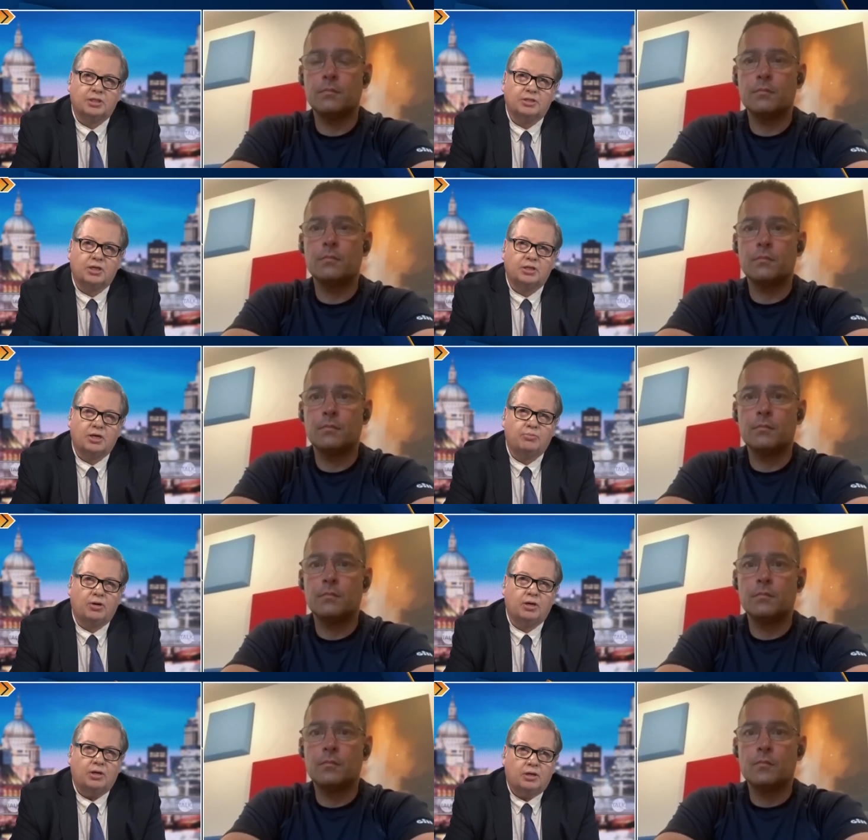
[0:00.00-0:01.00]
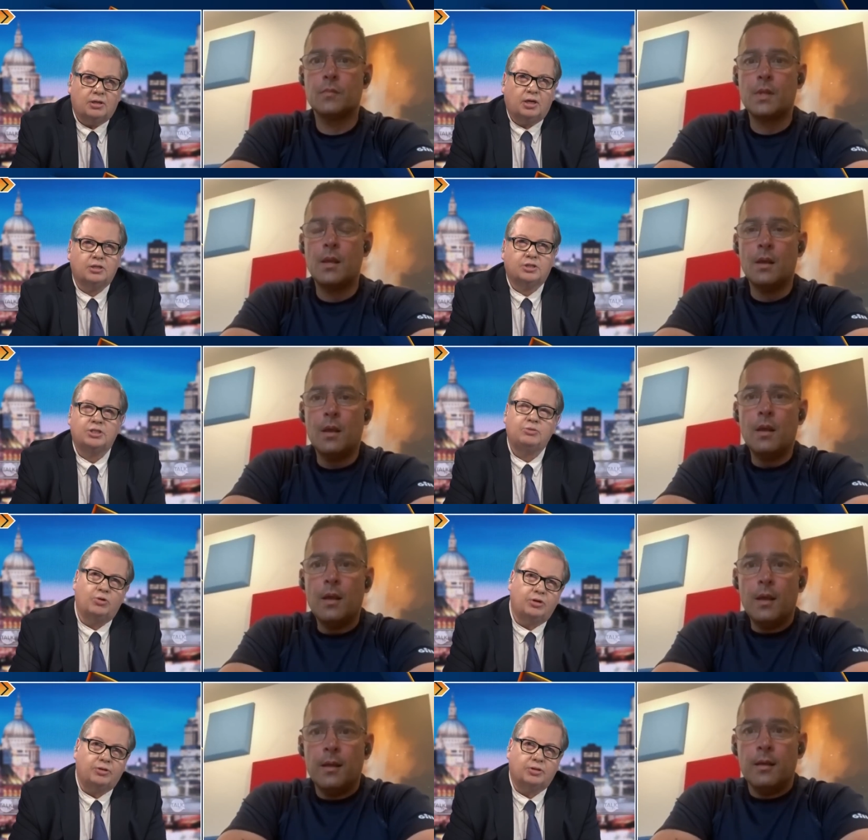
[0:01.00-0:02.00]
Speaker 1: does it? Is that my
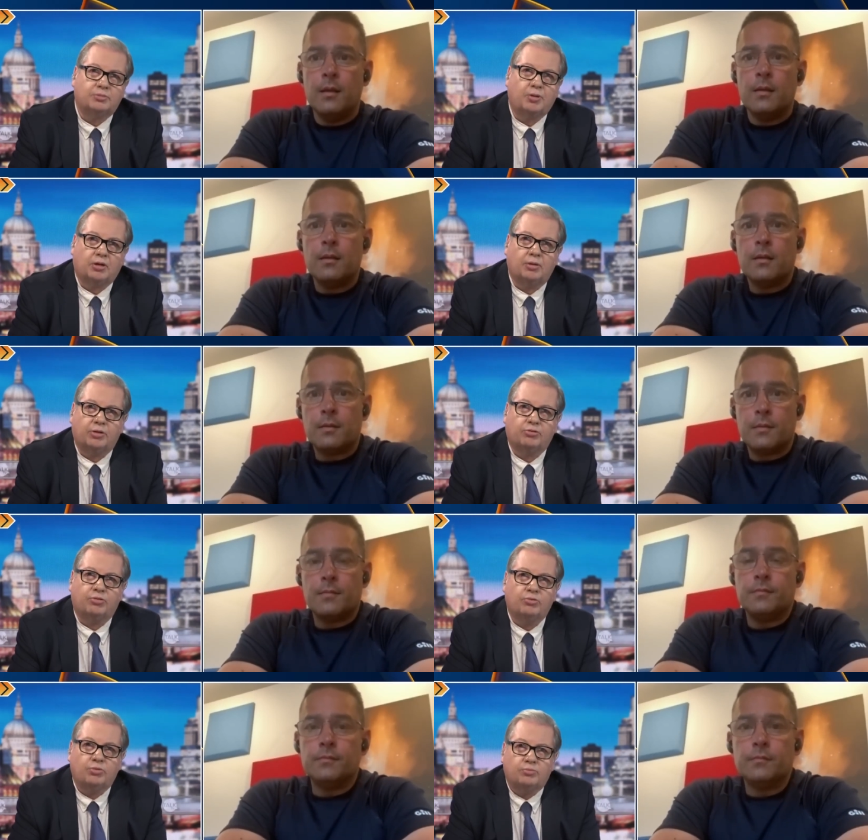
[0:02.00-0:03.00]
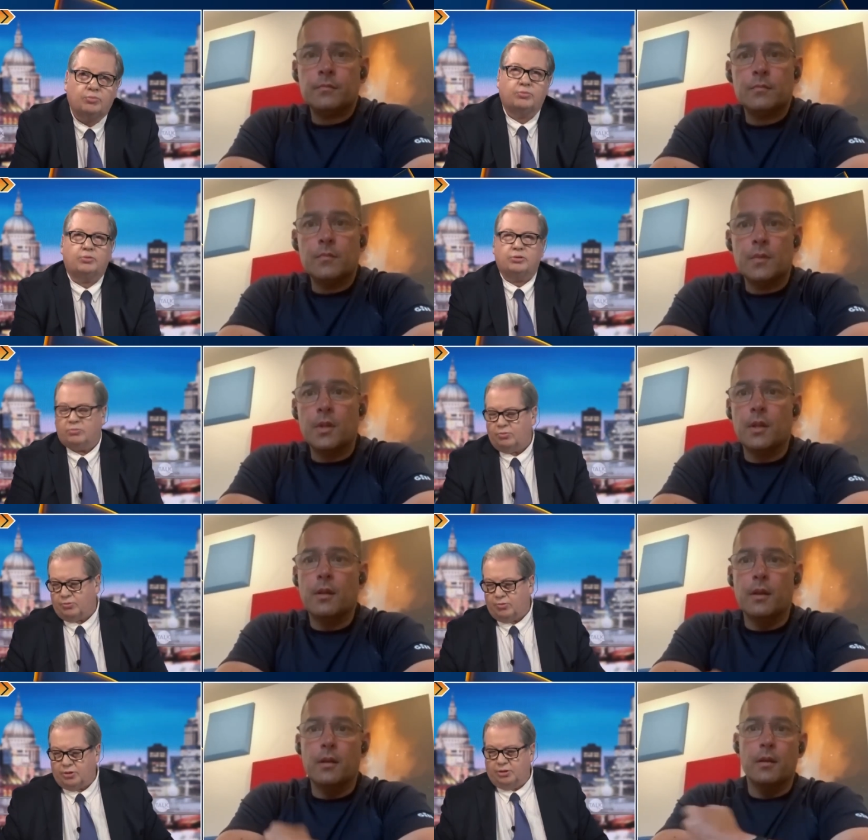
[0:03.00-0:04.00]
unseaworthiness coming through, or what, what, what, what
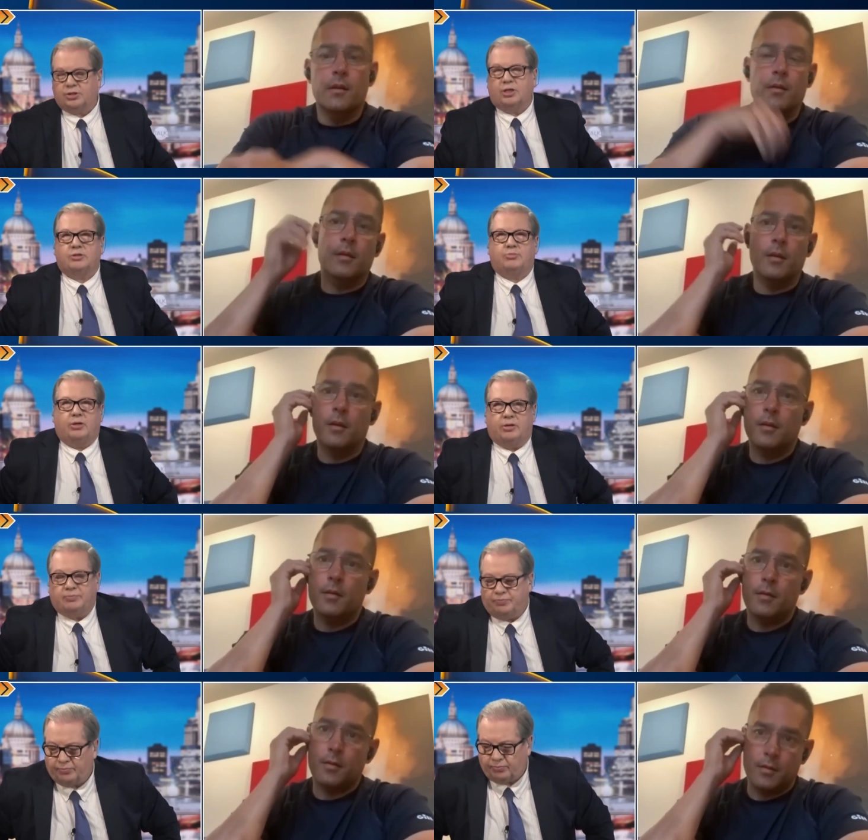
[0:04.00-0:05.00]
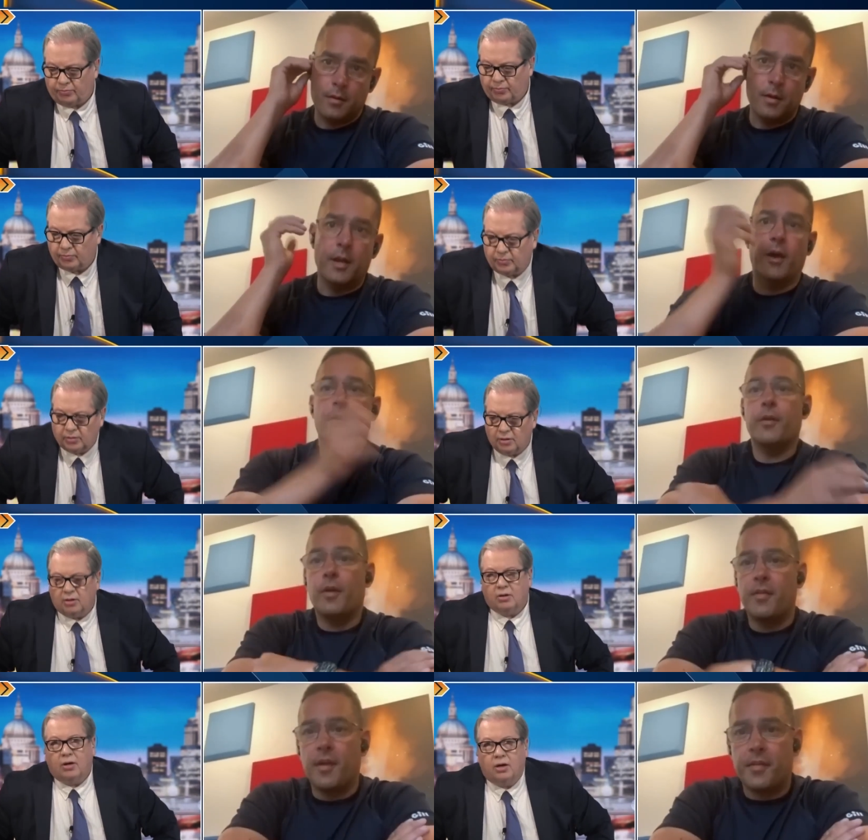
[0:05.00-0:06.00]
can you tell us about it?
Speaker 2: No,
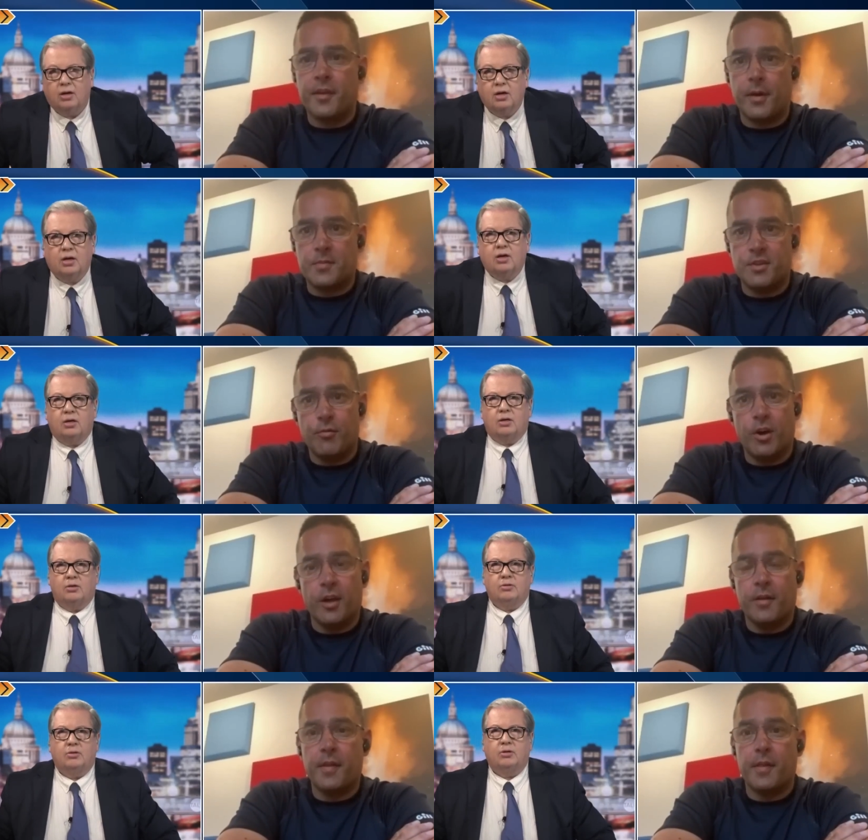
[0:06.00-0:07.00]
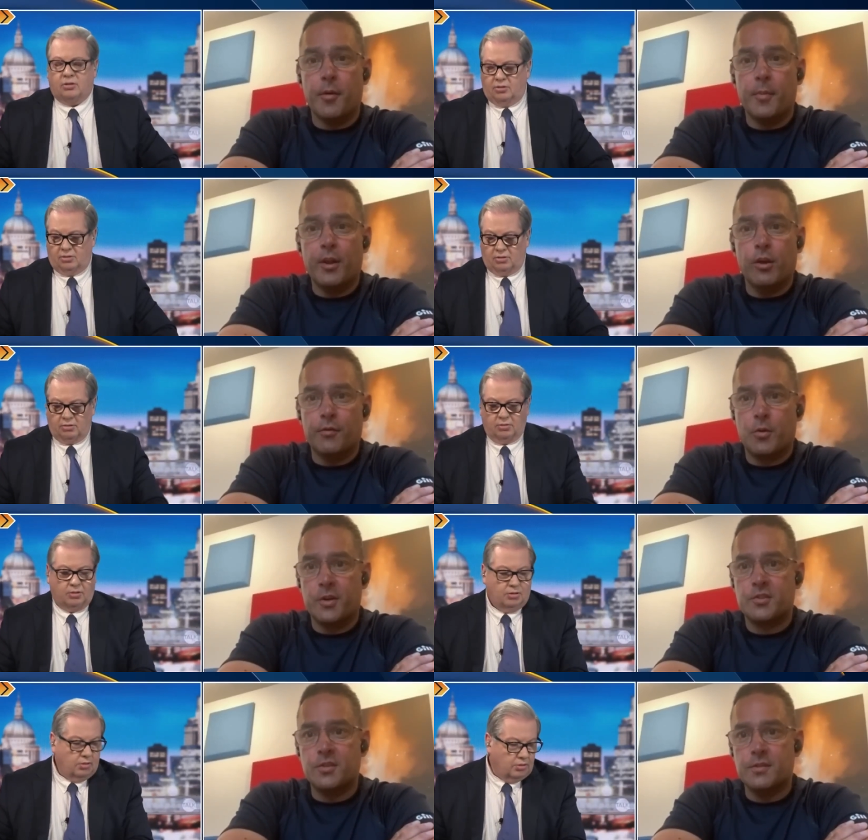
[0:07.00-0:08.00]
I, I, think you're absolutely right. I think there'll be a lot of
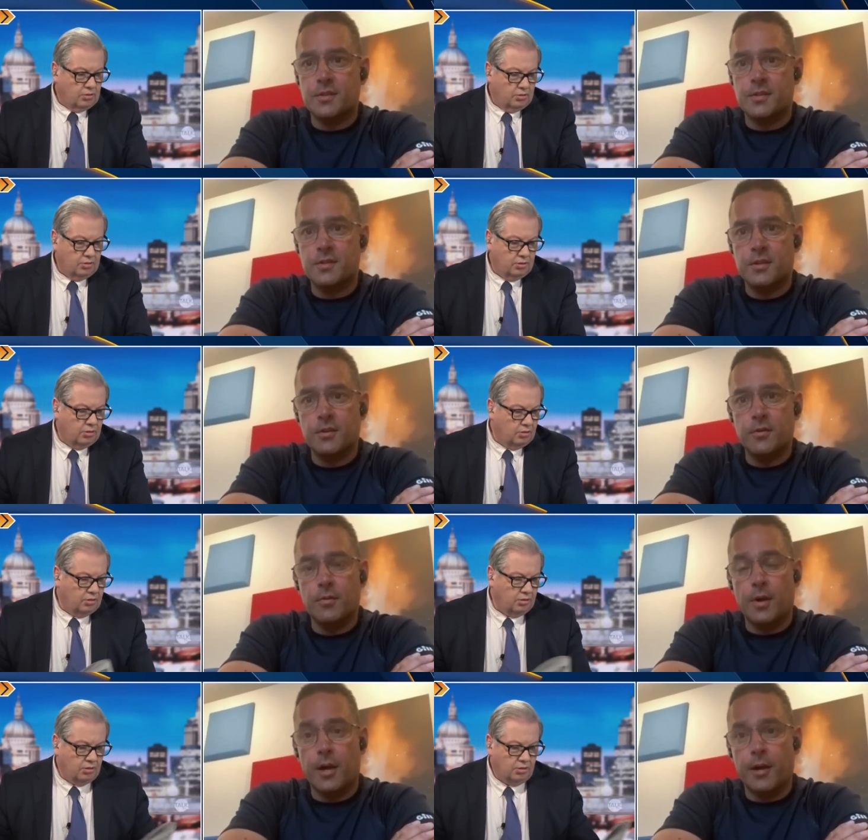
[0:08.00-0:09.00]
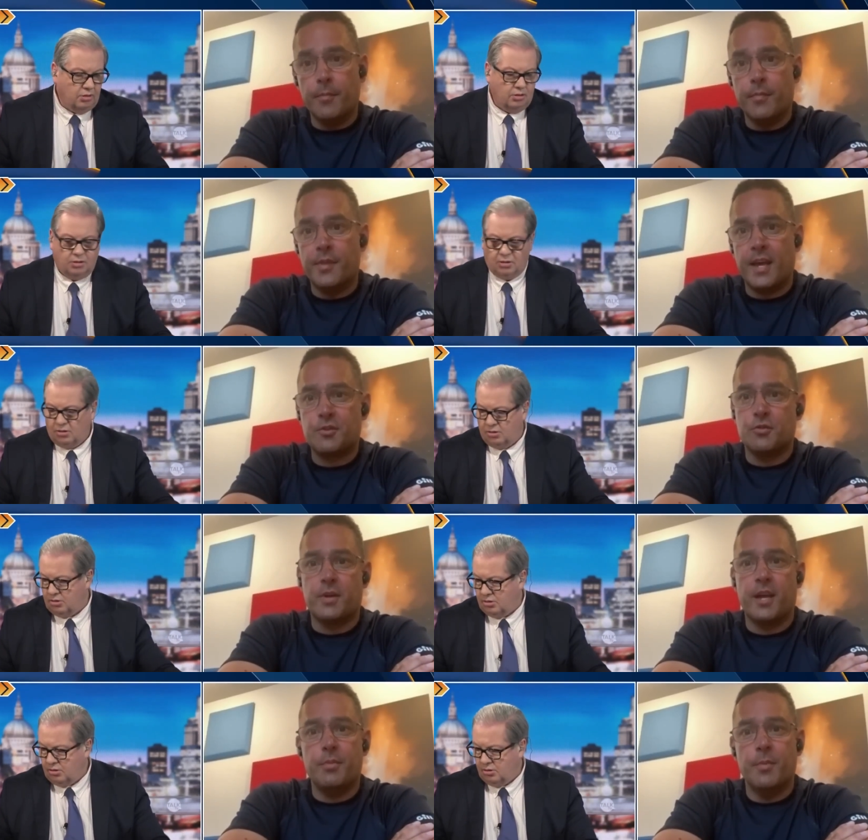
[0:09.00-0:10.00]
questions as to um, the
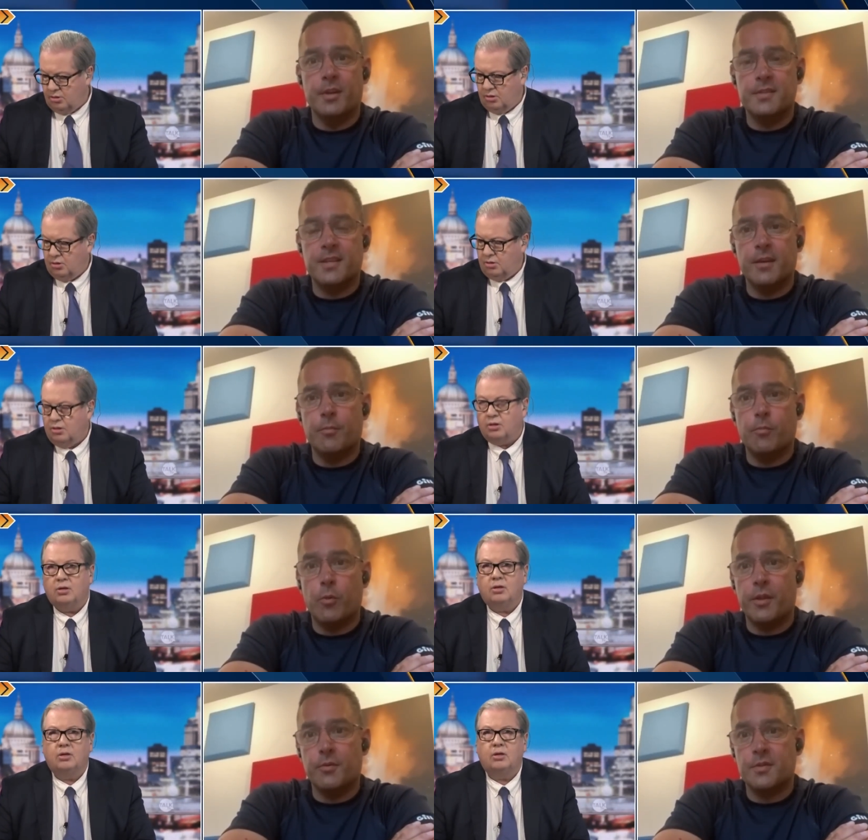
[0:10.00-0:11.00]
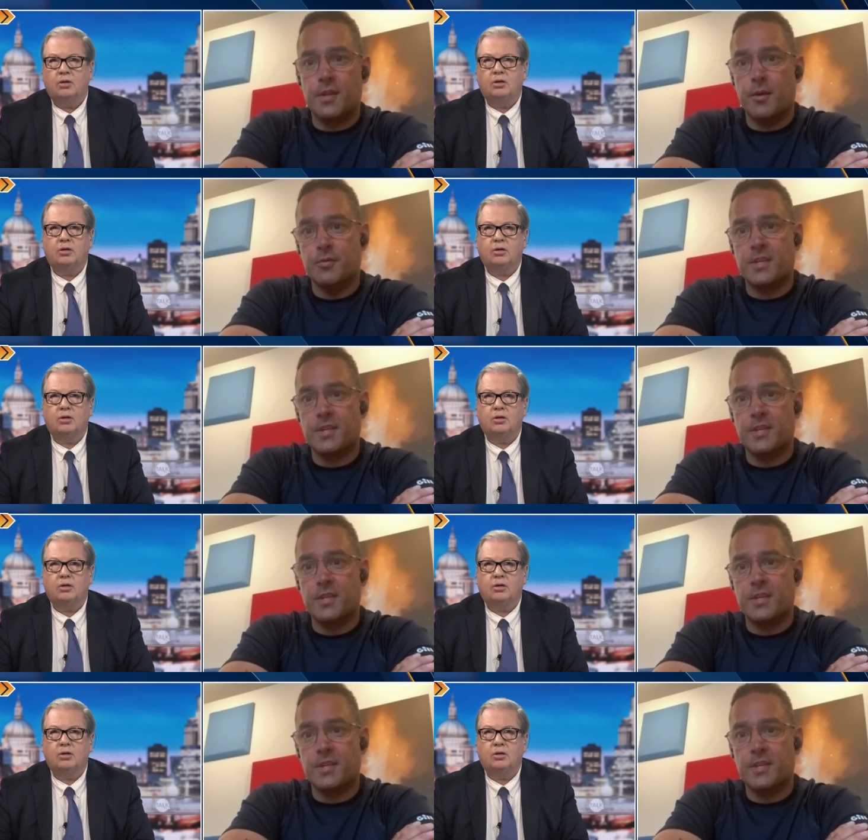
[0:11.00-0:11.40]
actual capability and whether it was,